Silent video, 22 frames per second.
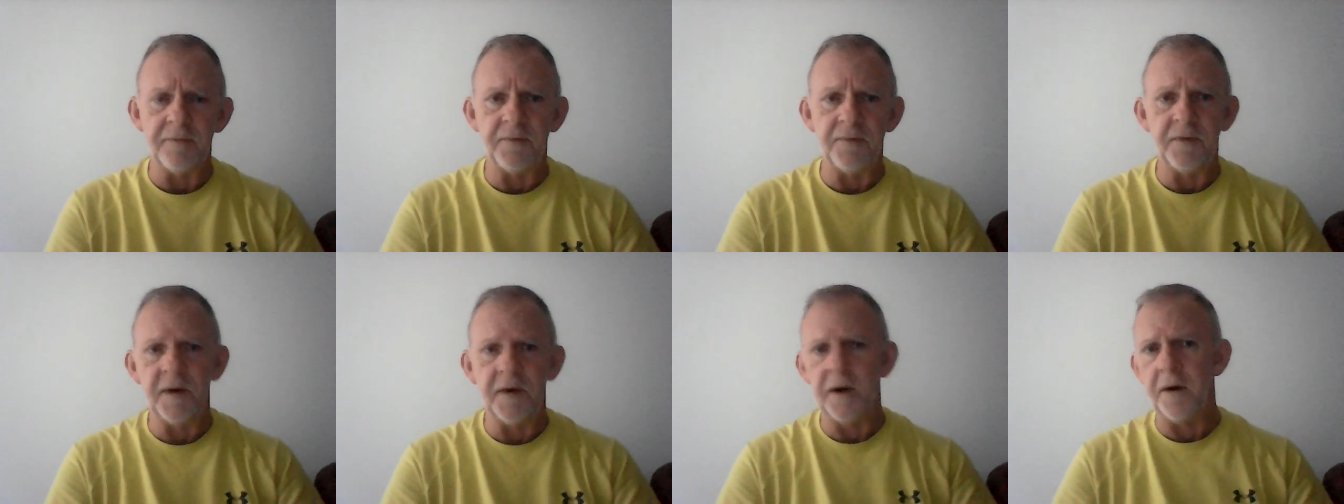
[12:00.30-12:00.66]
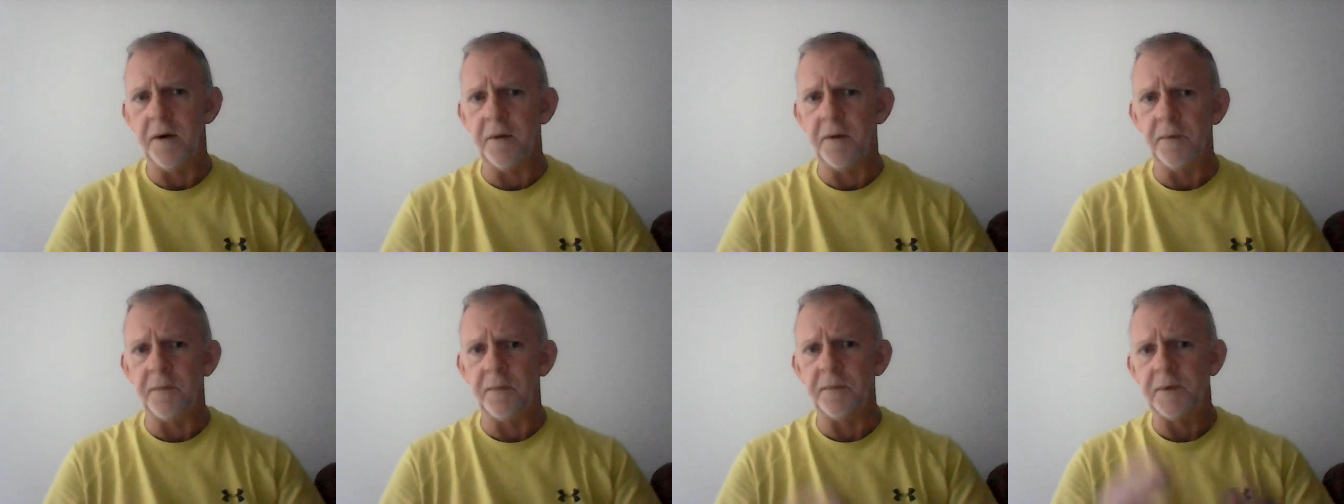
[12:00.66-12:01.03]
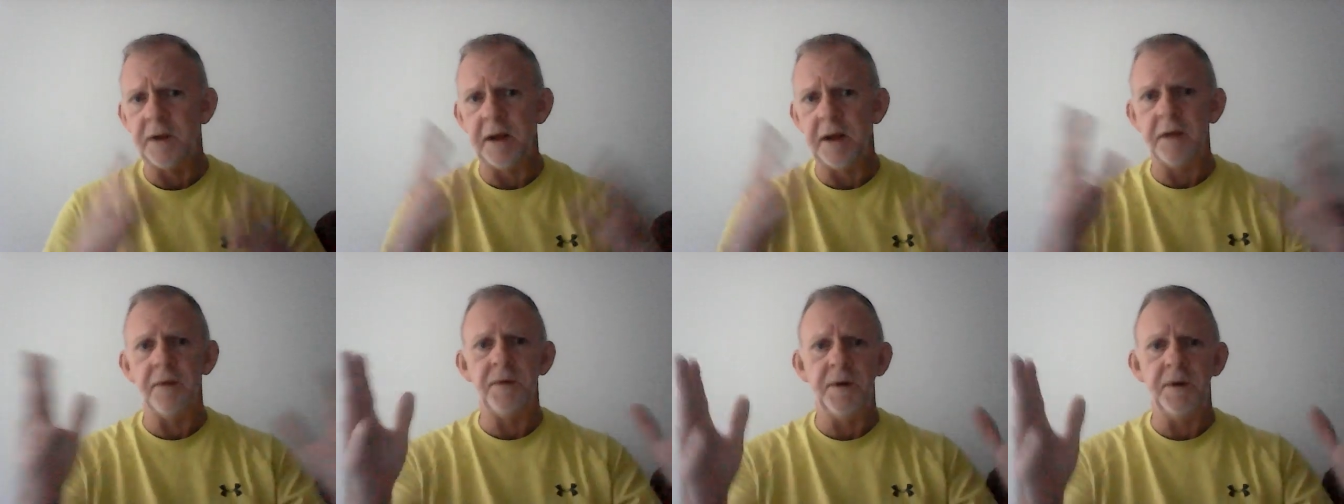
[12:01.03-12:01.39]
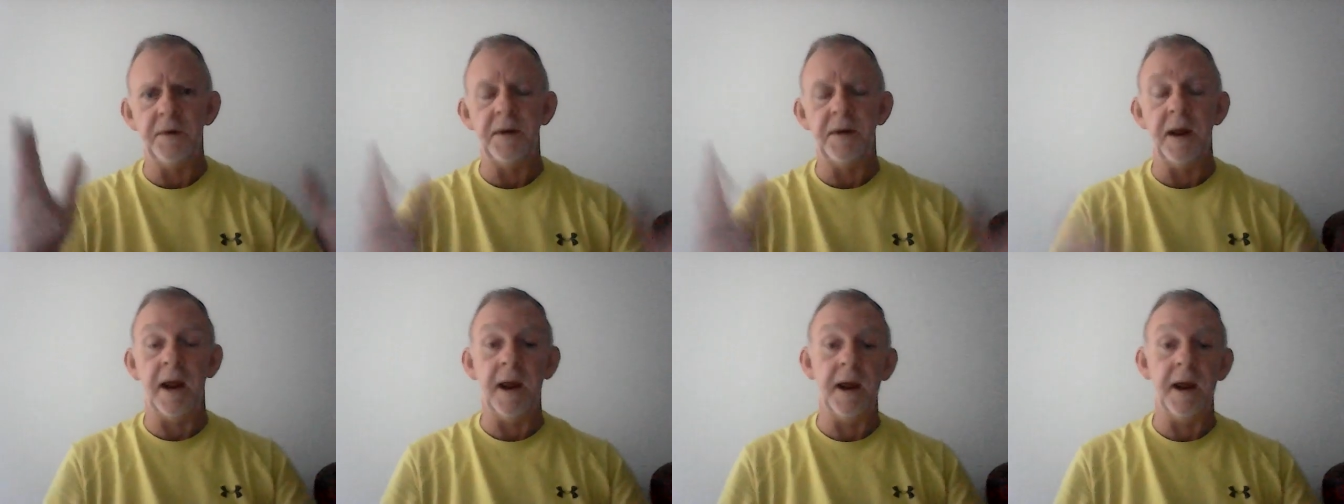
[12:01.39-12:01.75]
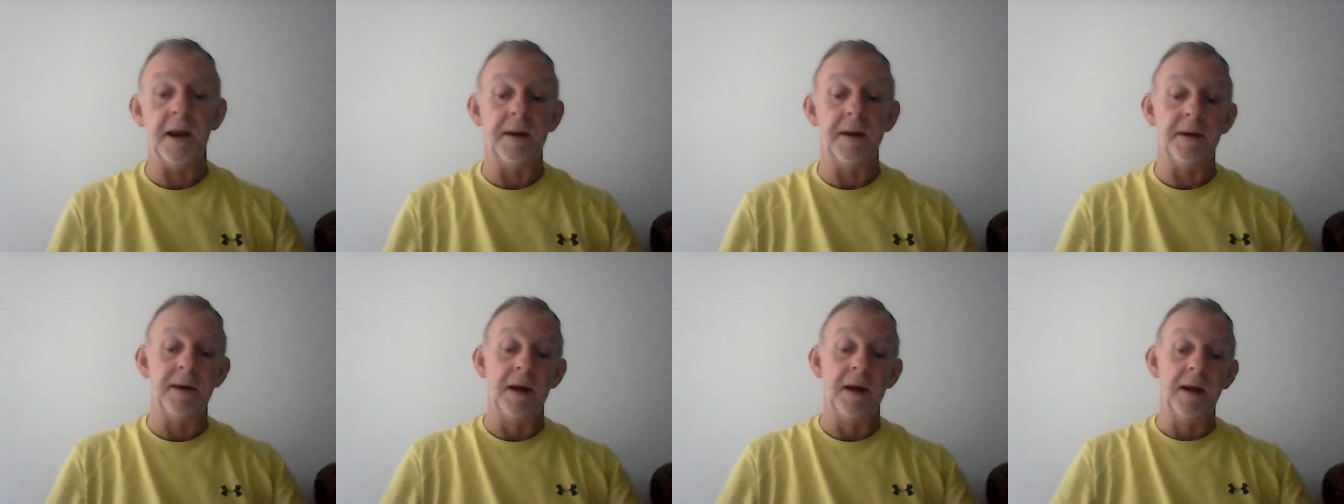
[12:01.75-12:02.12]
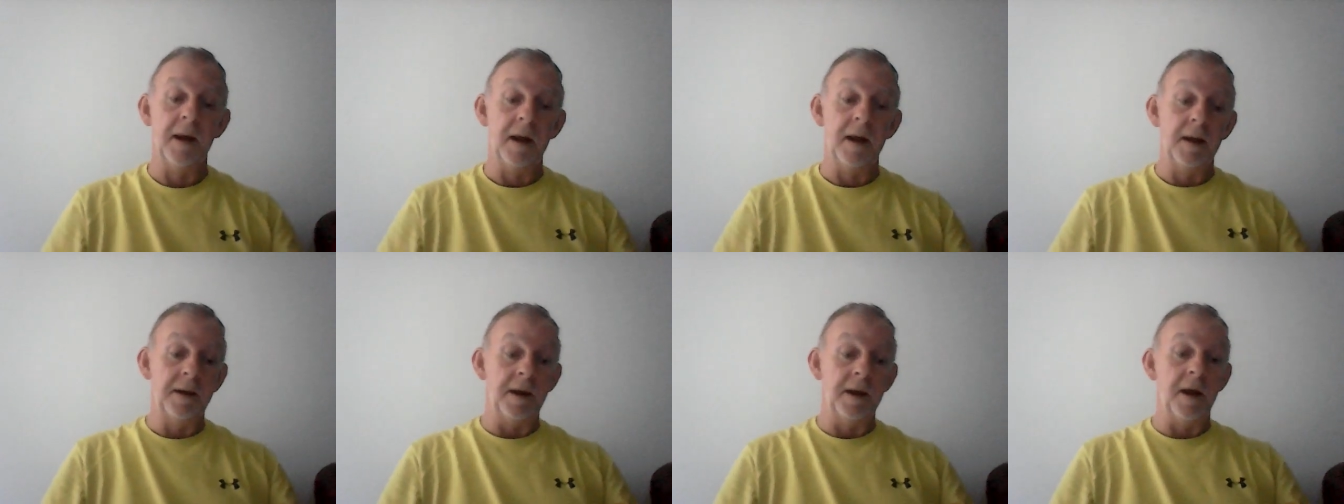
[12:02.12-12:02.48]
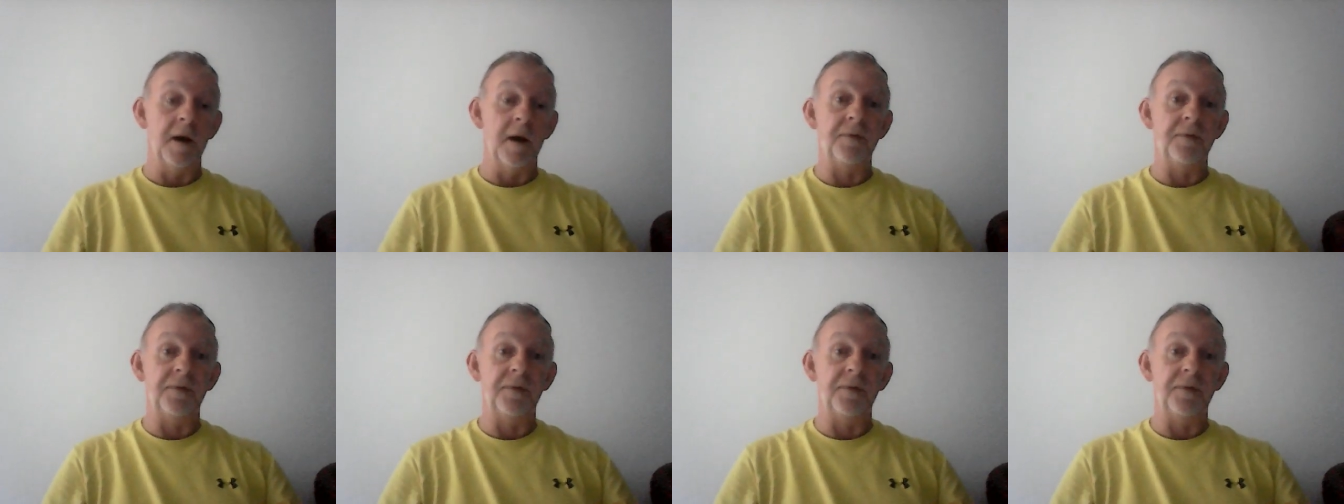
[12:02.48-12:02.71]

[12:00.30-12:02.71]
Fear will kill you dead. No,